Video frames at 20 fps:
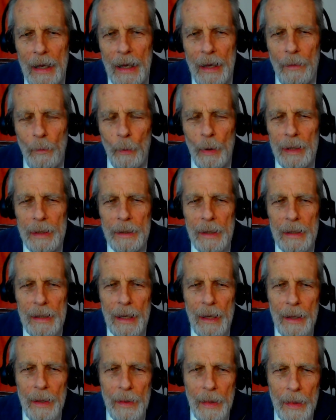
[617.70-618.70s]
when
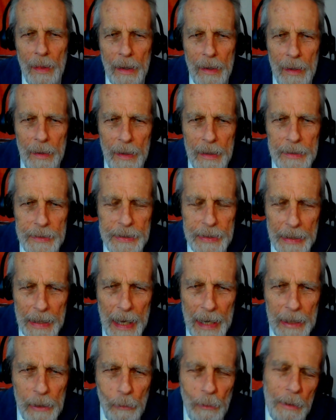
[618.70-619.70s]

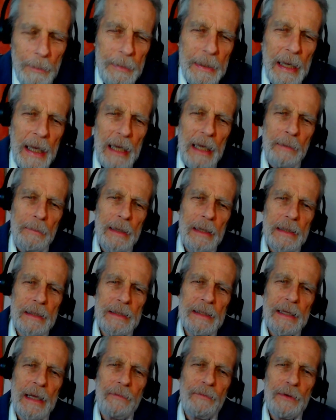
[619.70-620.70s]
Sennacherib came in
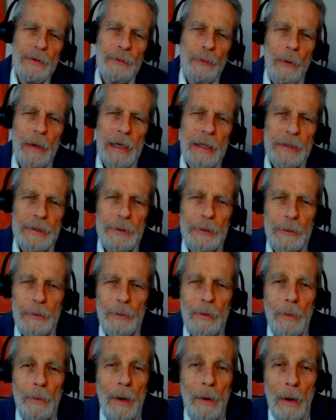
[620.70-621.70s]

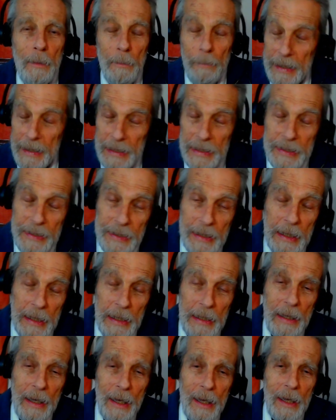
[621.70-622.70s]
722
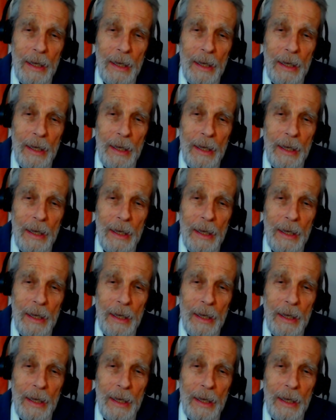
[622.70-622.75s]
BC